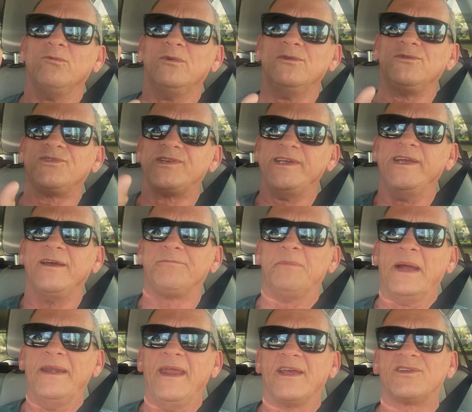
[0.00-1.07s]
will see you at
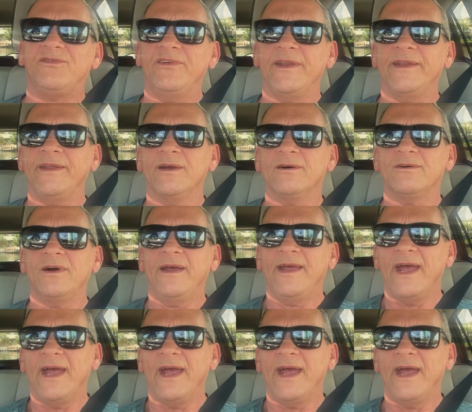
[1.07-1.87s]
my next video.